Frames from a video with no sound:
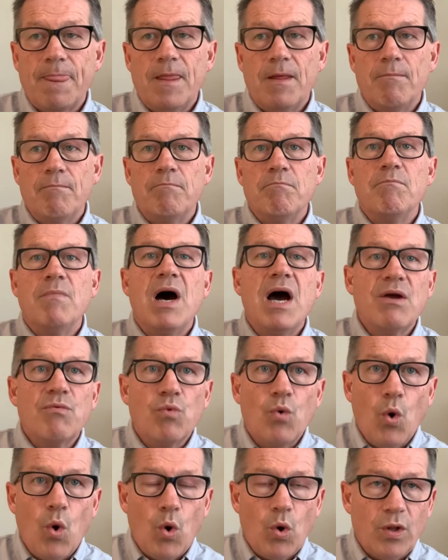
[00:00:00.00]
my
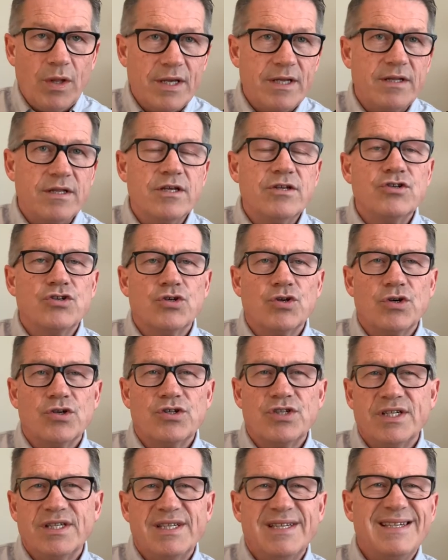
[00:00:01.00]
role in the
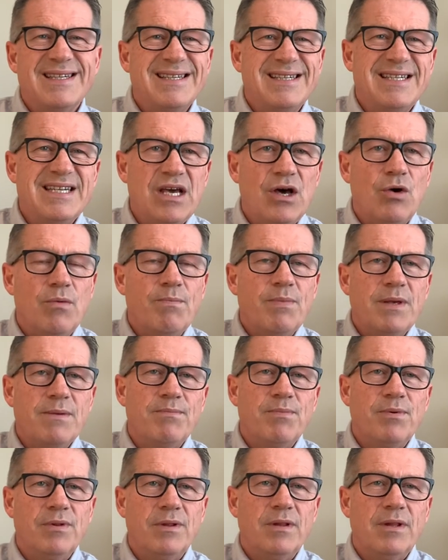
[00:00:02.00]
church isn't to tell
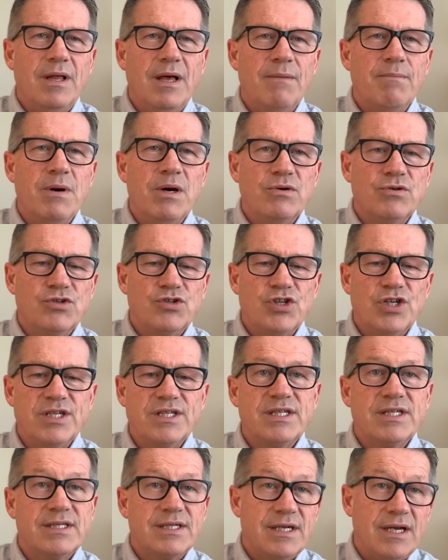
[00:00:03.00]
people about
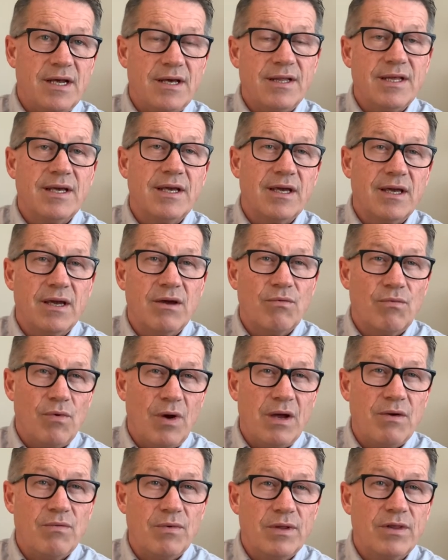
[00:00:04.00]
Jesus and how they can get
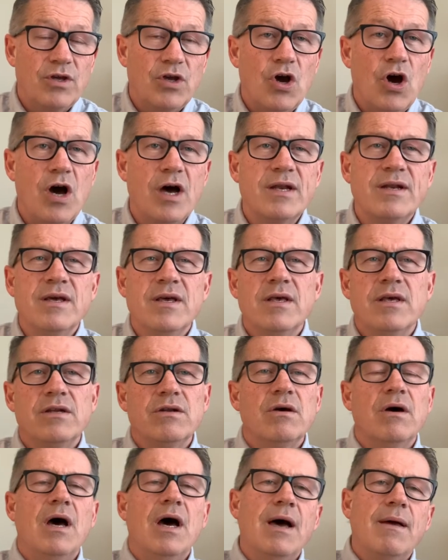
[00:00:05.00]
right with God.
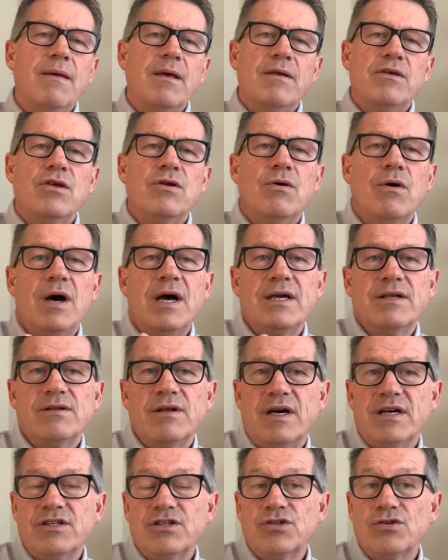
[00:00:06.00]
No,
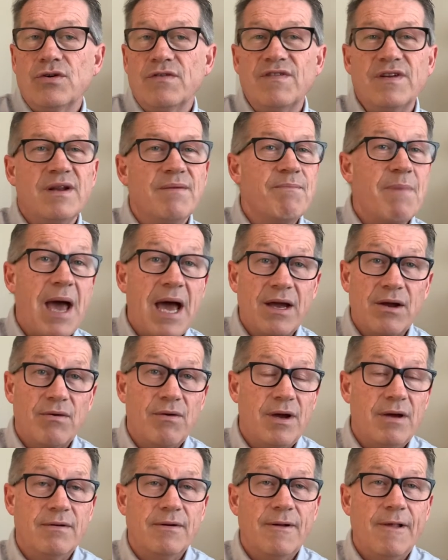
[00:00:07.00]
I serve in the
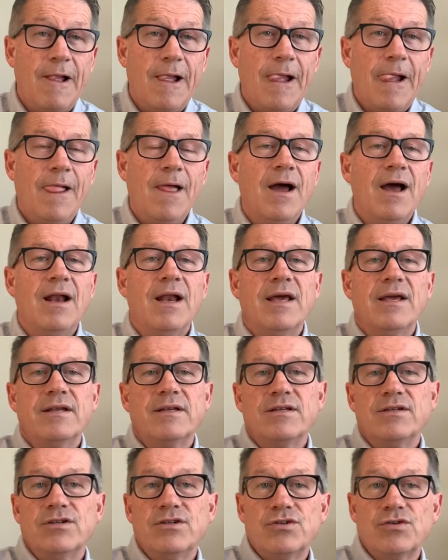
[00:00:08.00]
background. I like
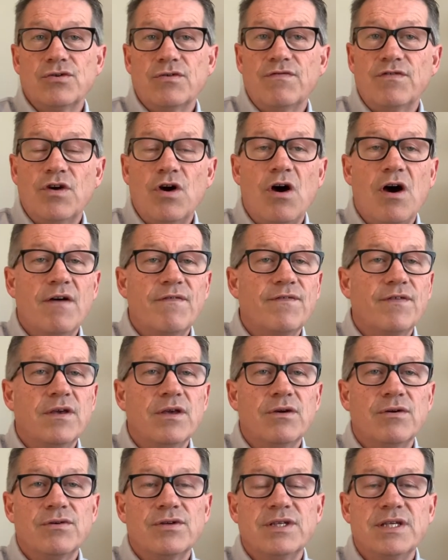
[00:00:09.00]
to serve coffee
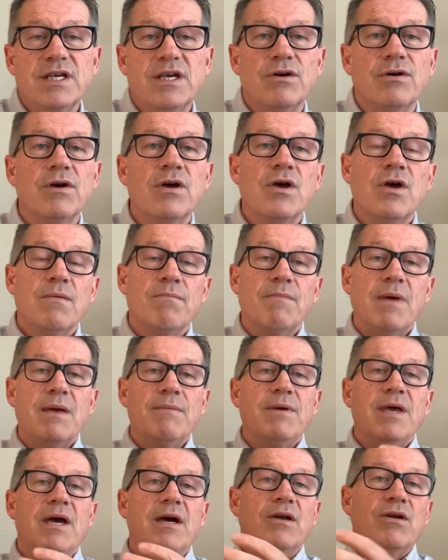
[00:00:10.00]
or tea, or
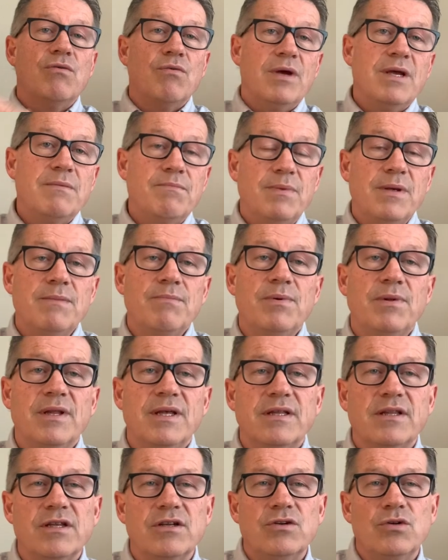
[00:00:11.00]
maybe I greet people
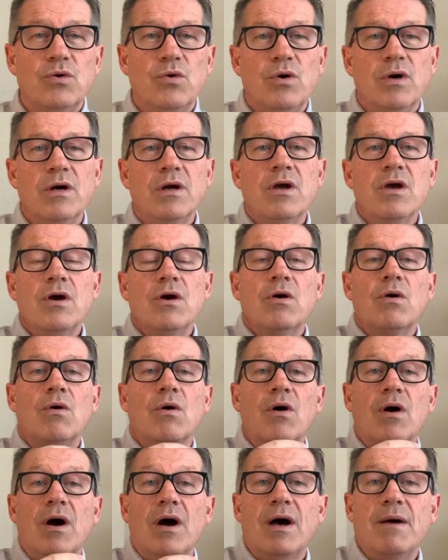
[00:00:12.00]
at the door,
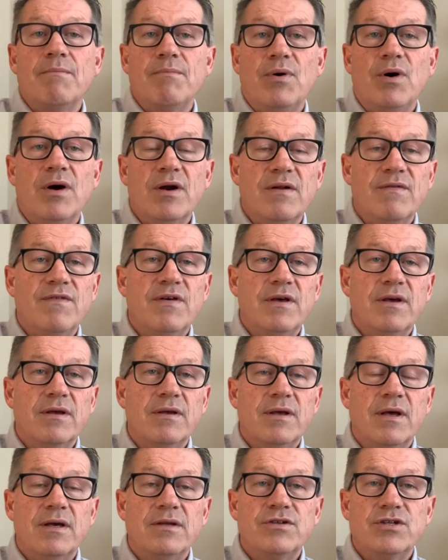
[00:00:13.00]
or I'm part of
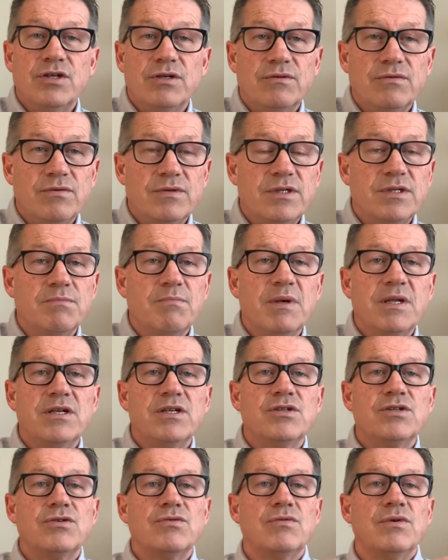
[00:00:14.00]
a children's
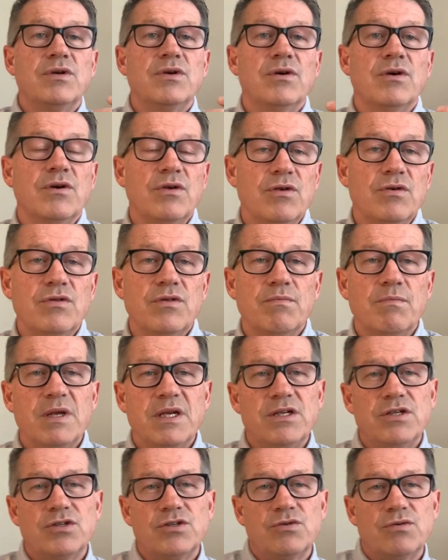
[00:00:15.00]
ministry or youth
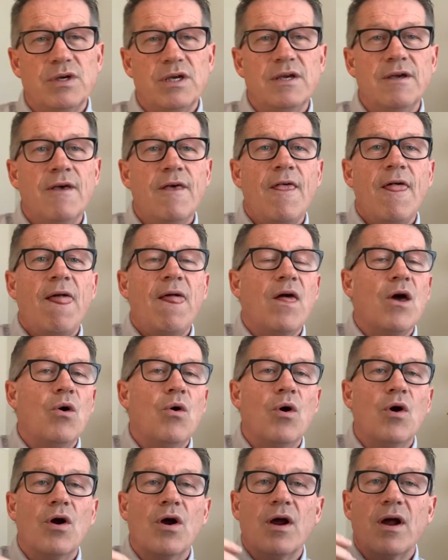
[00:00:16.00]
ministry,
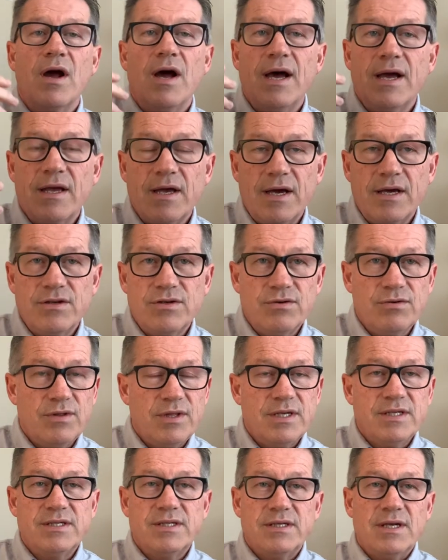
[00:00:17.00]
or I do
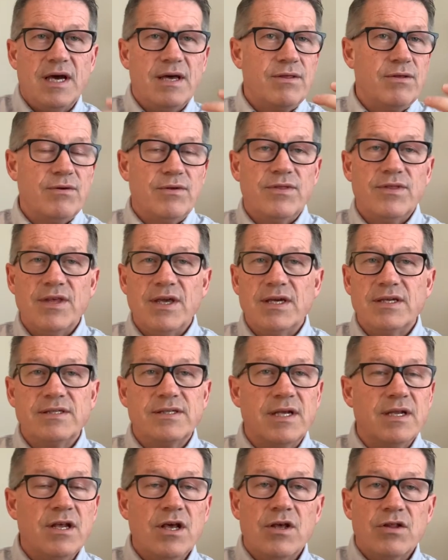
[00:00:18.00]
these other things.
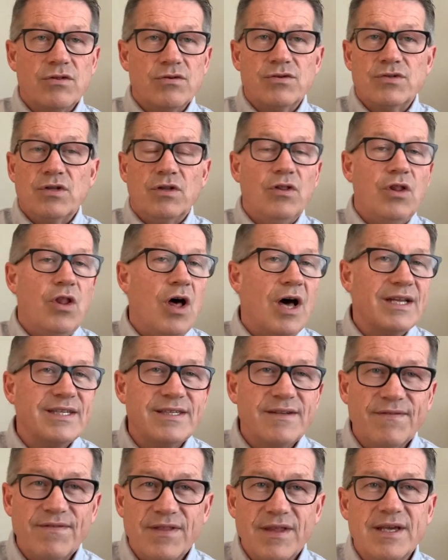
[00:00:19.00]
There's lots
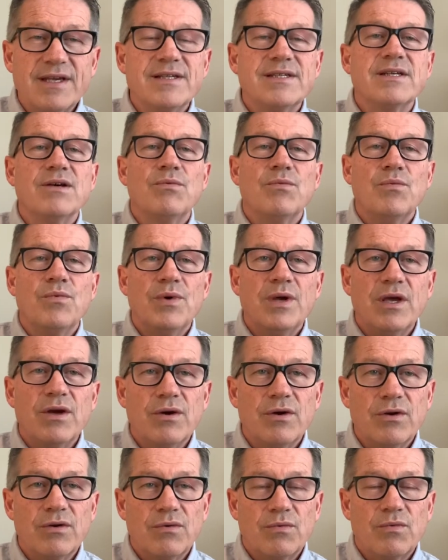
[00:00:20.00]
of things that we
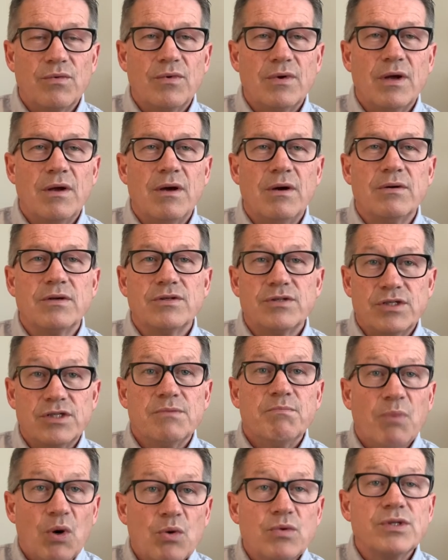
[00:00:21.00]
are
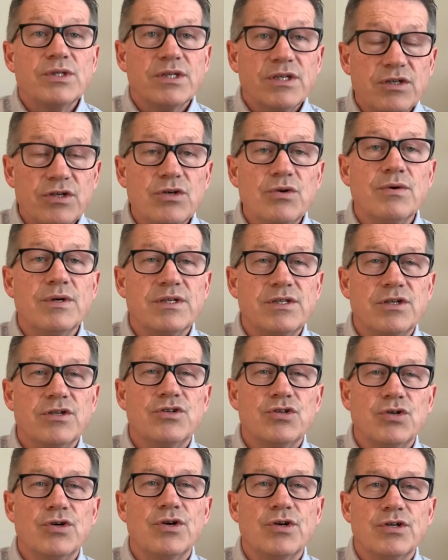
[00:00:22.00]
supposed to do as a
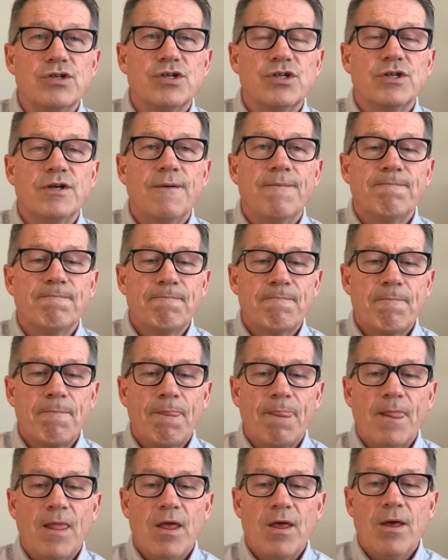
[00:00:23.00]
church.
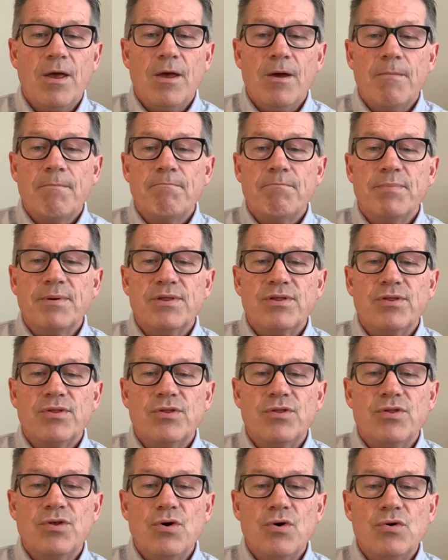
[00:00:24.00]
But
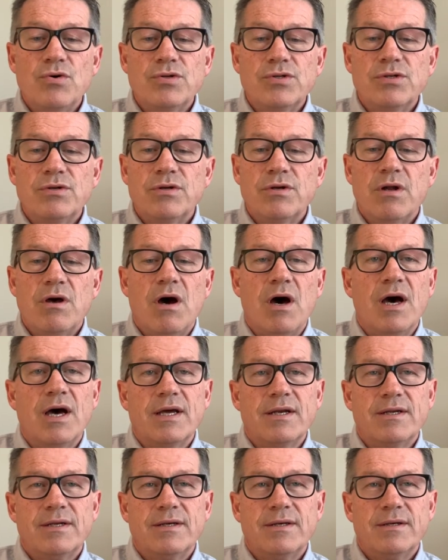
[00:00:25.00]
those are
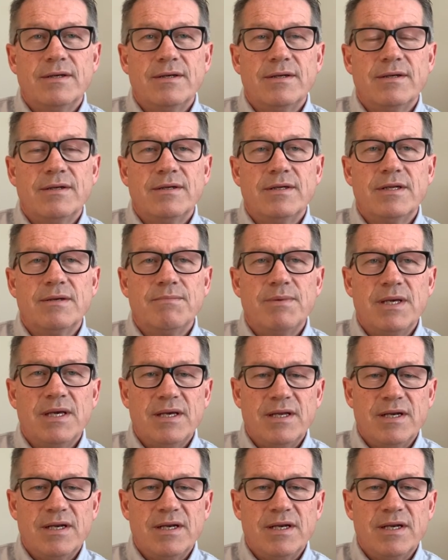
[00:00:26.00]
not to be an